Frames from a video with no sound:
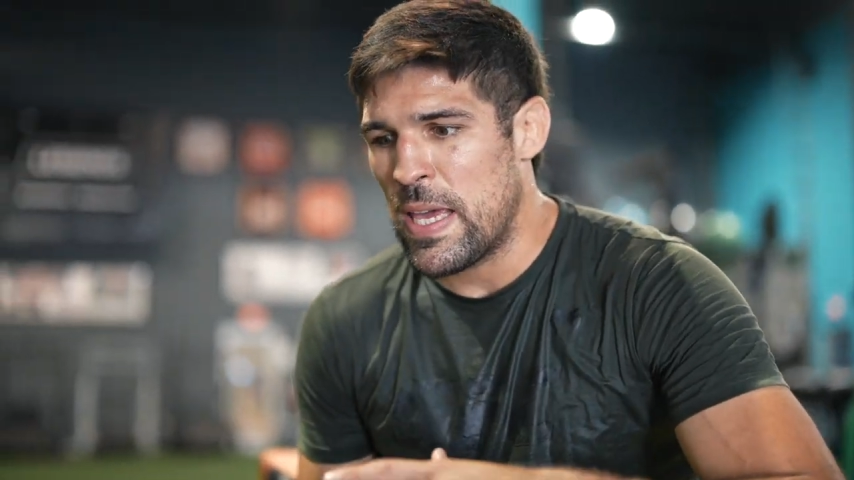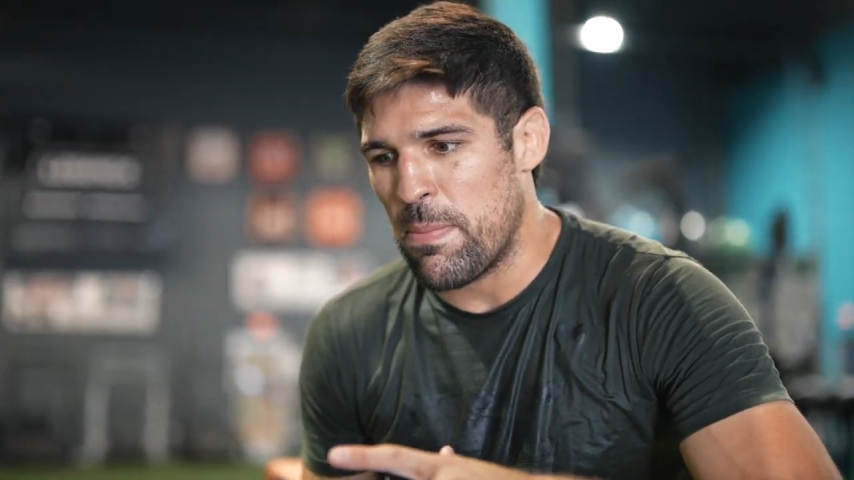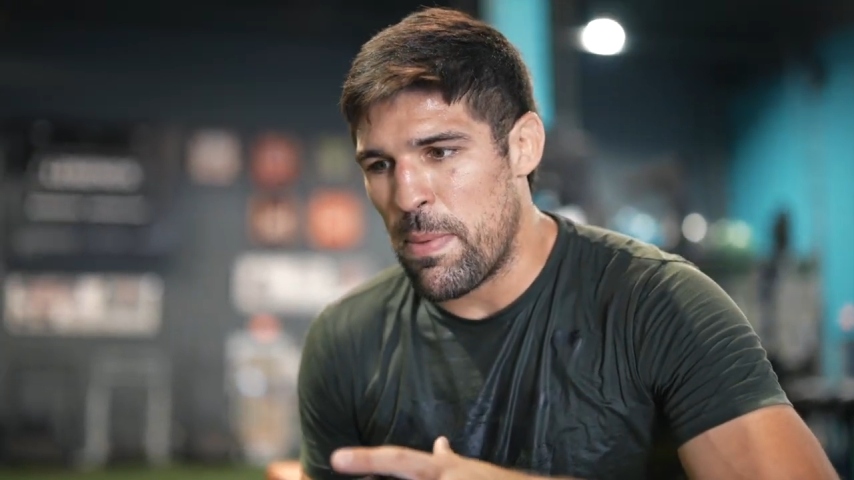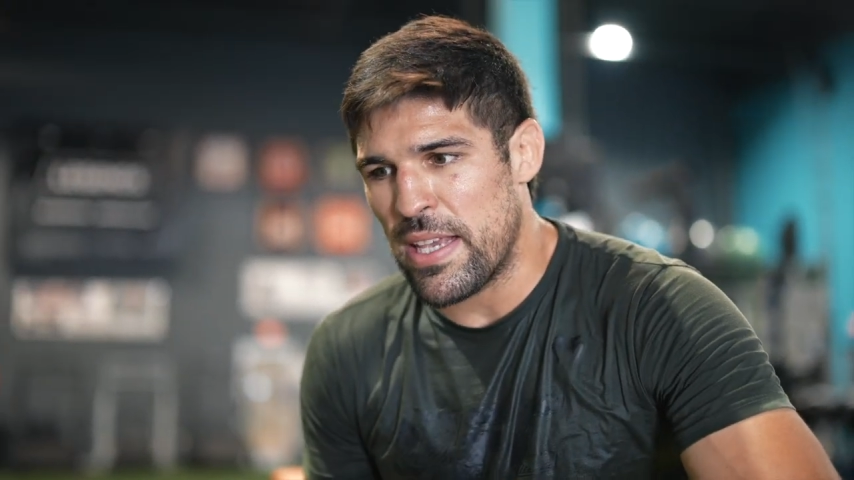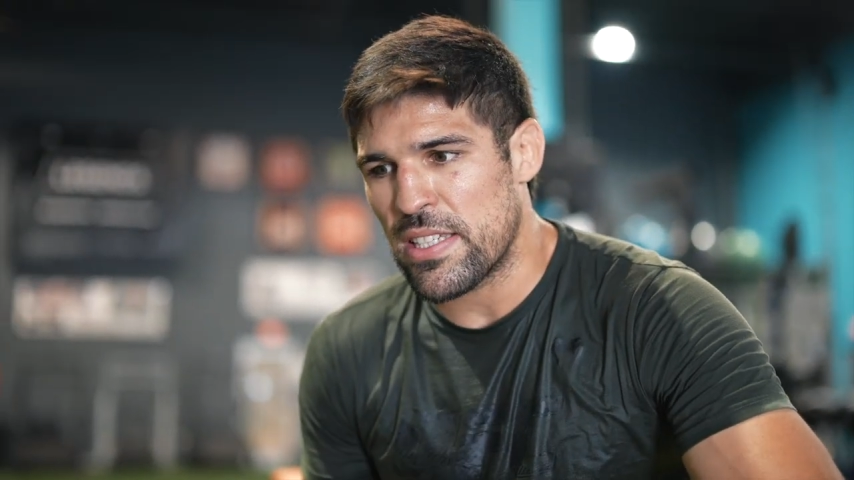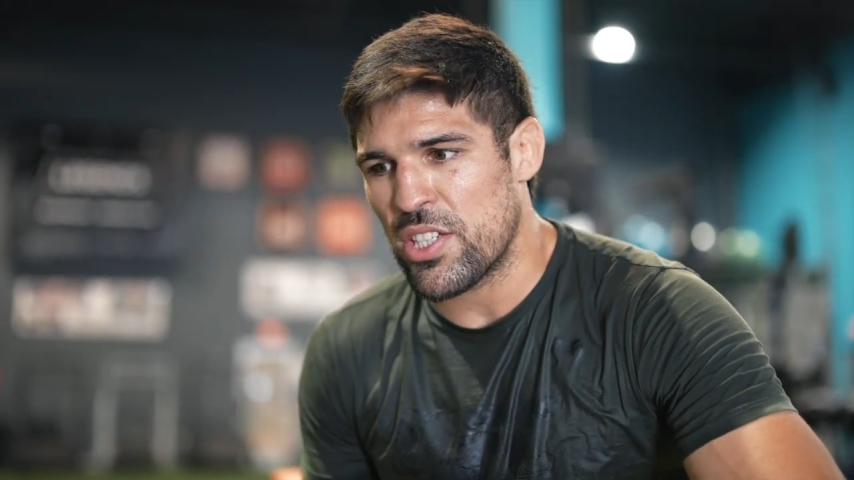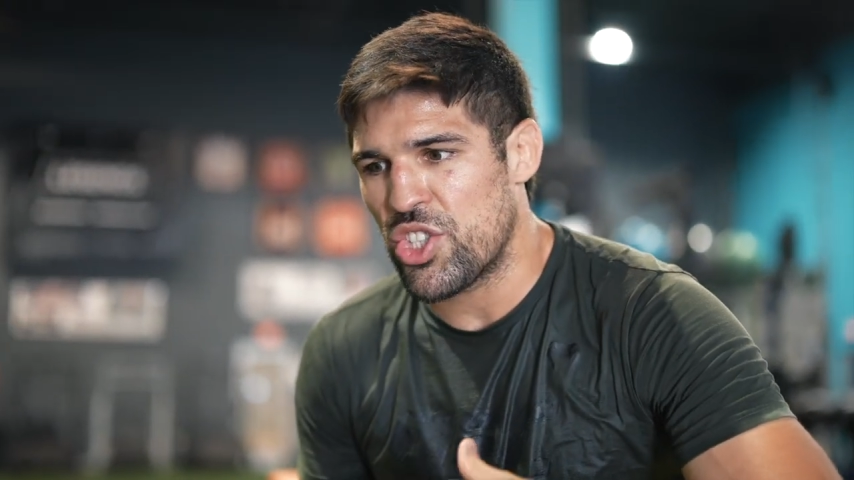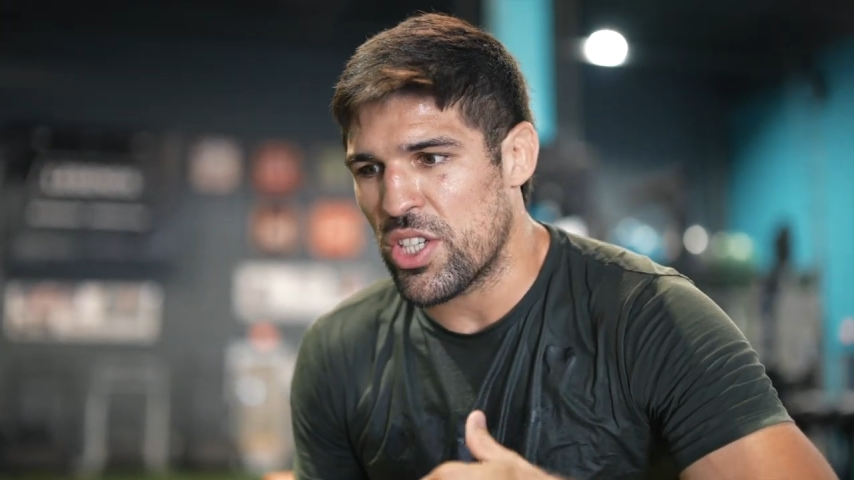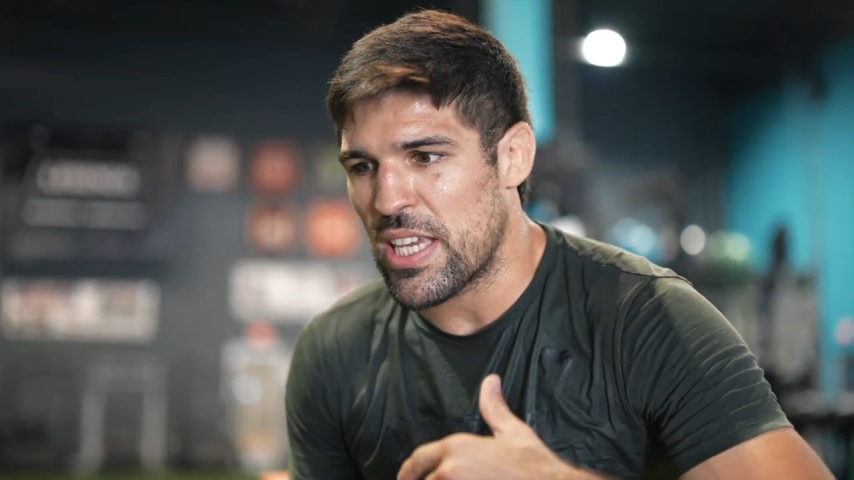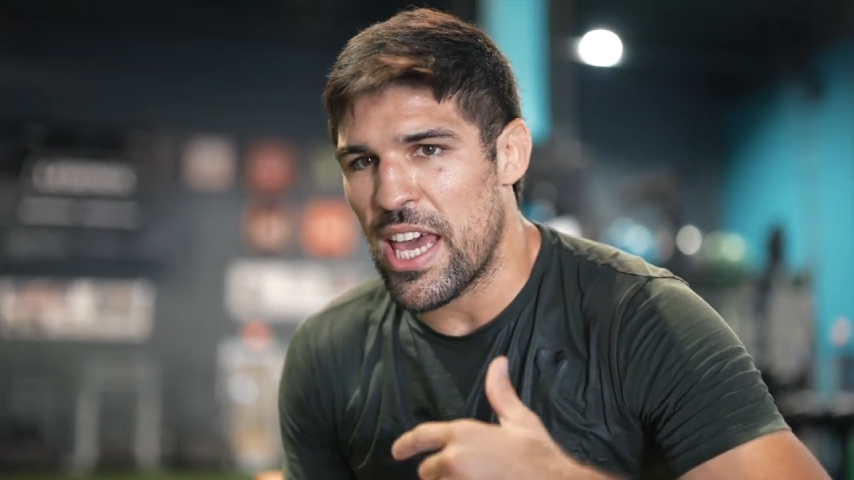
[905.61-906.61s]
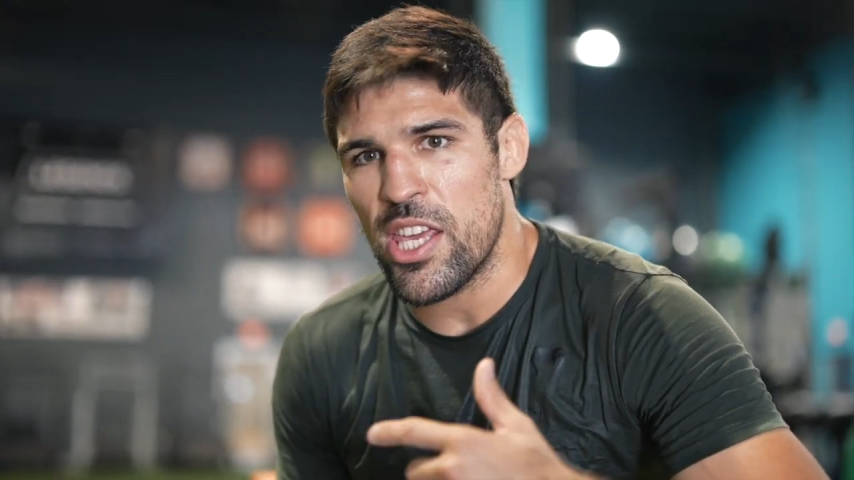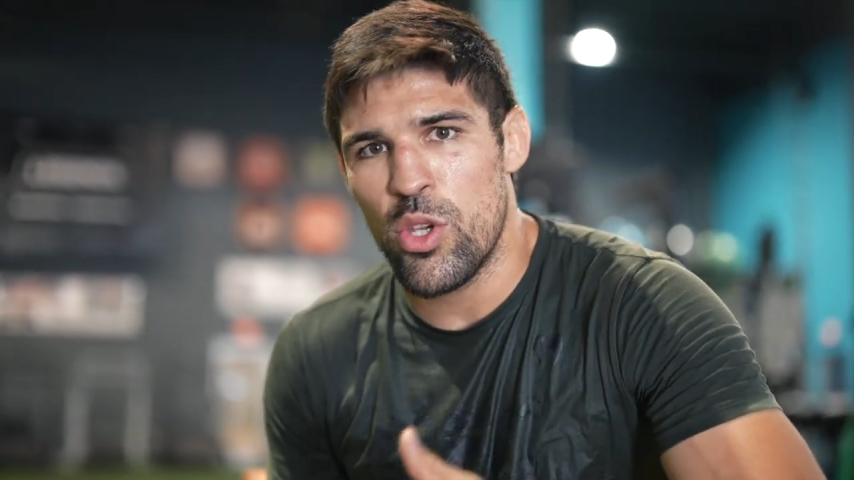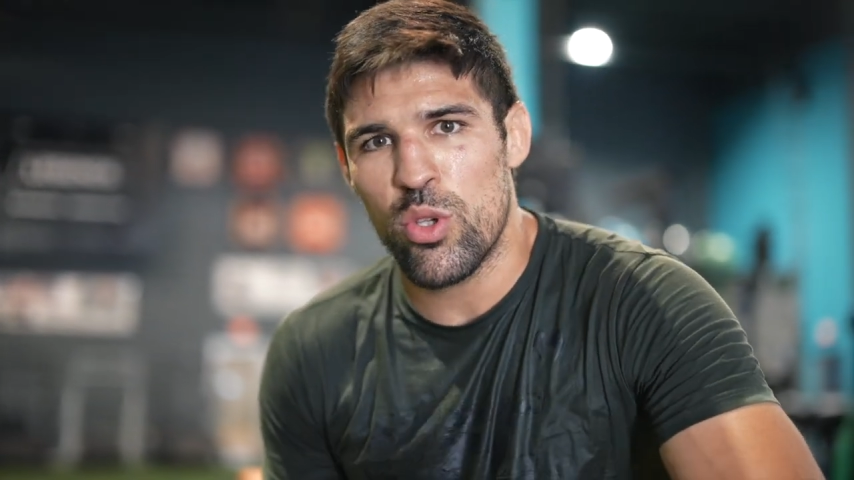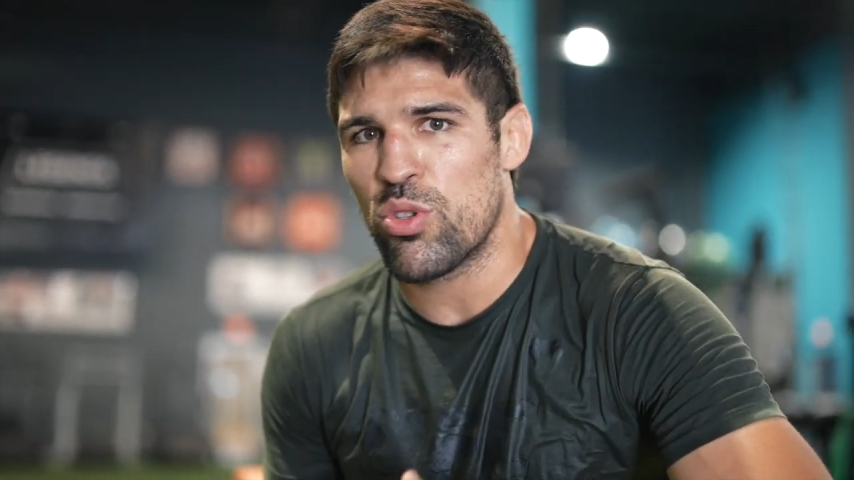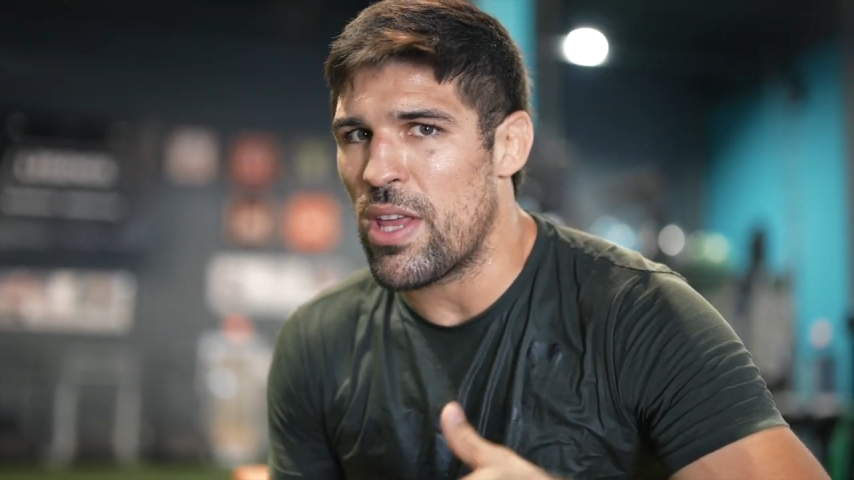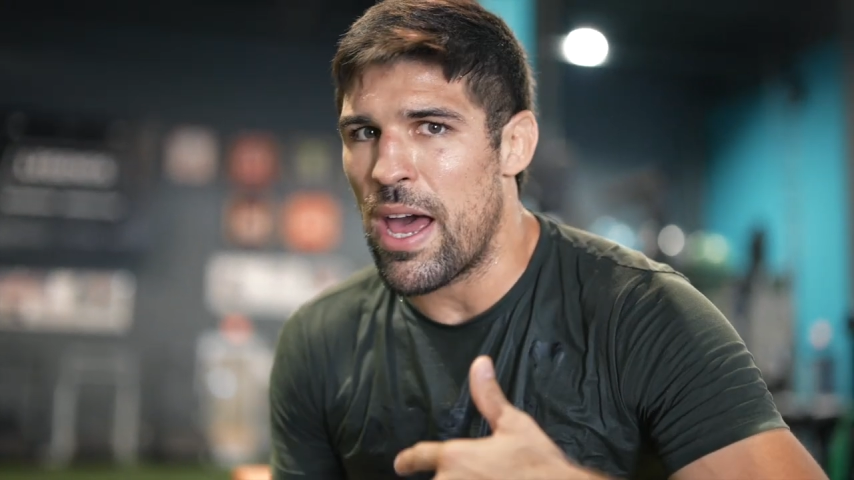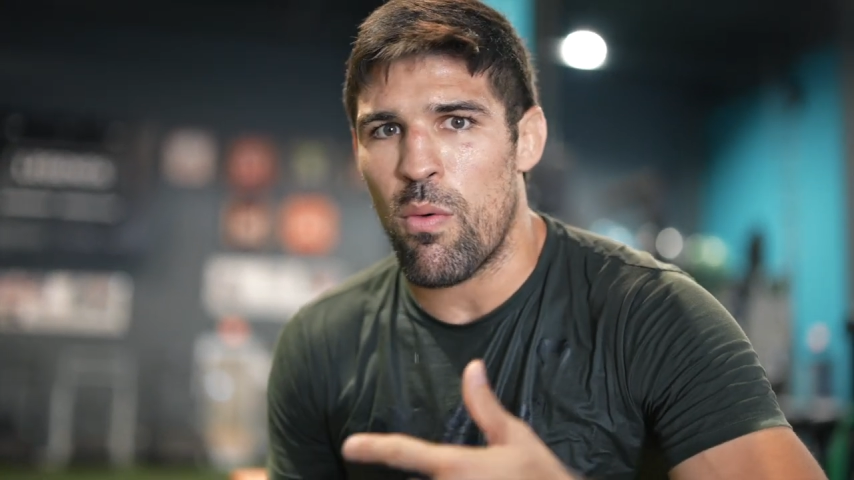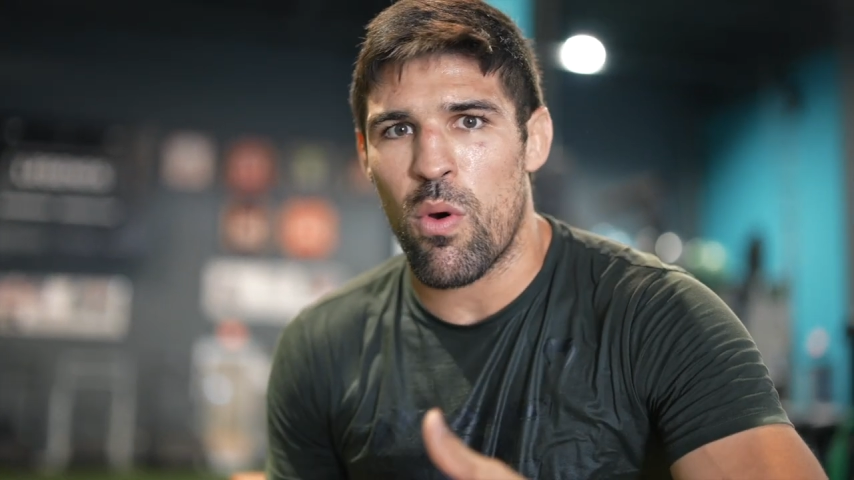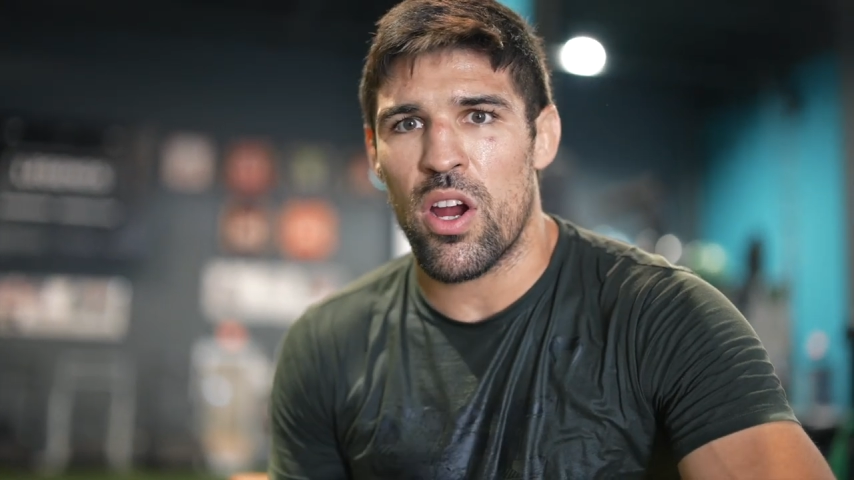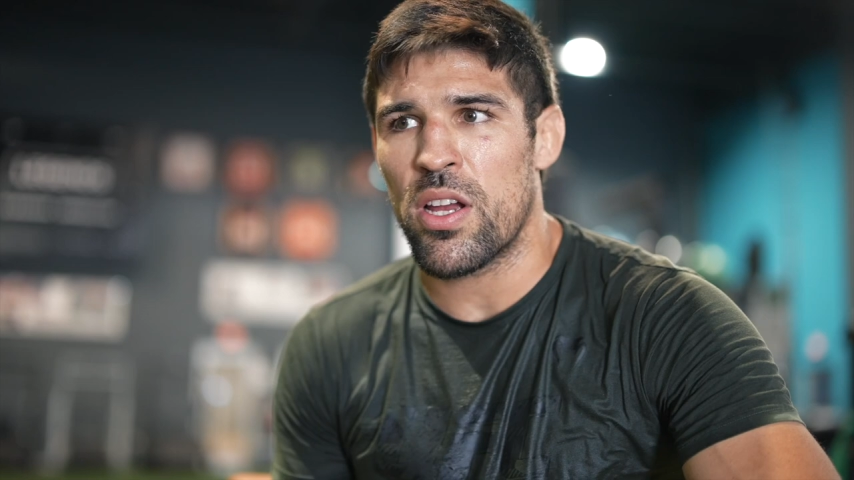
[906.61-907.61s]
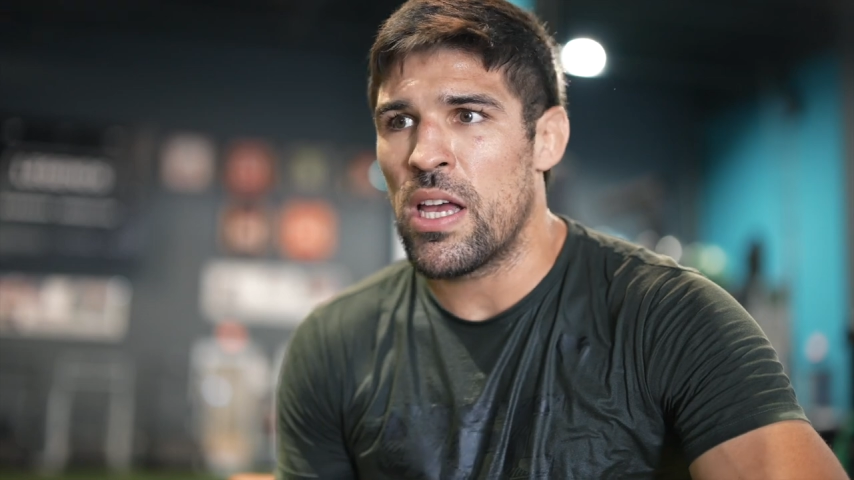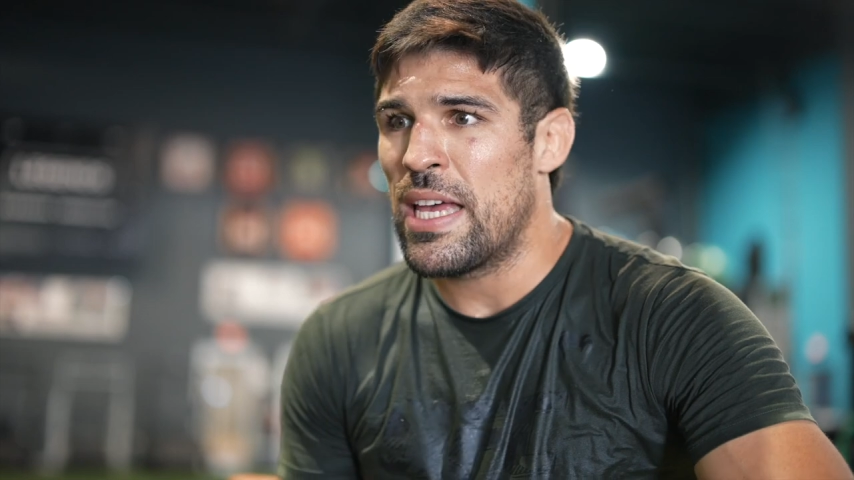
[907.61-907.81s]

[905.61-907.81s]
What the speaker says: He makes us just get used to that work,